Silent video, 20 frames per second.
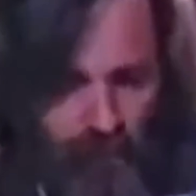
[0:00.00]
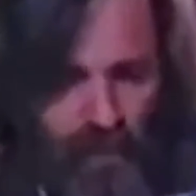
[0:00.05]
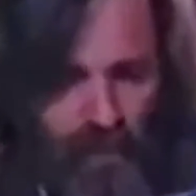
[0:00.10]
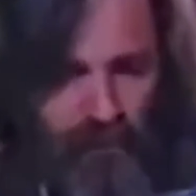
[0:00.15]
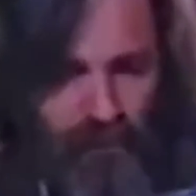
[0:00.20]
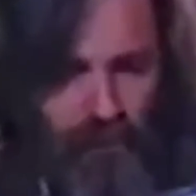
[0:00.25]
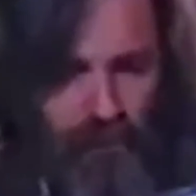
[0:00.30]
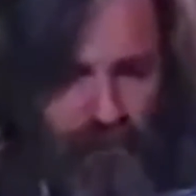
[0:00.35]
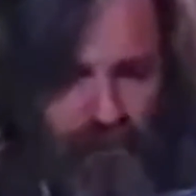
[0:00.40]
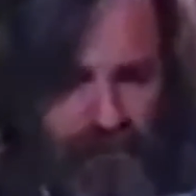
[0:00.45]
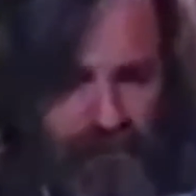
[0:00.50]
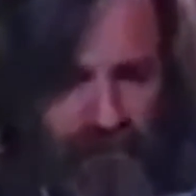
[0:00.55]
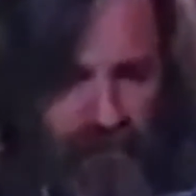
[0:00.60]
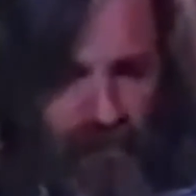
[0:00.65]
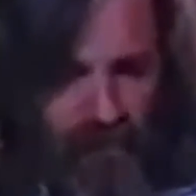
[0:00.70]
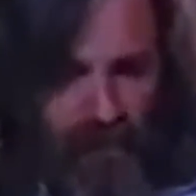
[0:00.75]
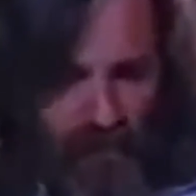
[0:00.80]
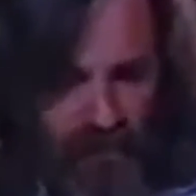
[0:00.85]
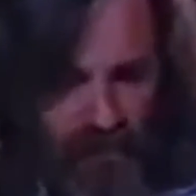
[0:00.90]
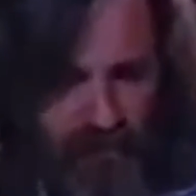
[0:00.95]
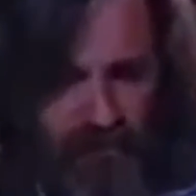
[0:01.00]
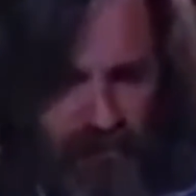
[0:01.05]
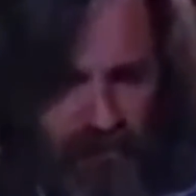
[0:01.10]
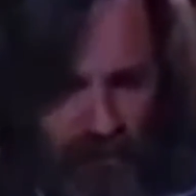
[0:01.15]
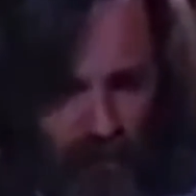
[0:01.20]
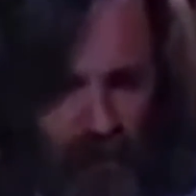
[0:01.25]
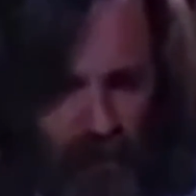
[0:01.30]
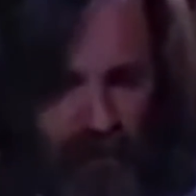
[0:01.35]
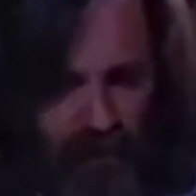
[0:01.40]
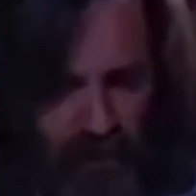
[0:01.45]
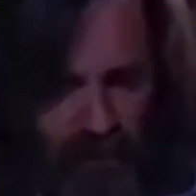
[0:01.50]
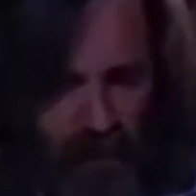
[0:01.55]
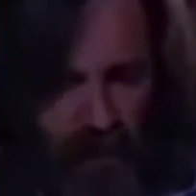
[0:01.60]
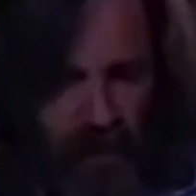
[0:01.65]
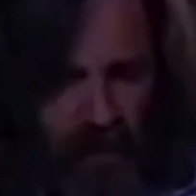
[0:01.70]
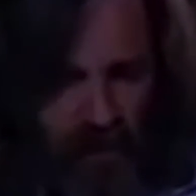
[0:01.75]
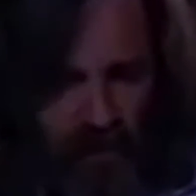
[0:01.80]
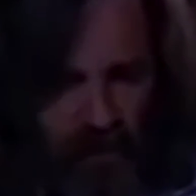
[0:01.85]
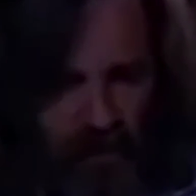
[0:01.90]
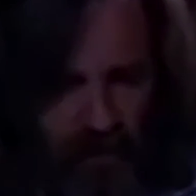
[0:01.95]
at California State
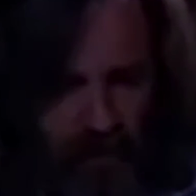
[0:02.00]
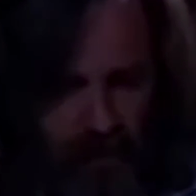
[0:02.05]
Prison.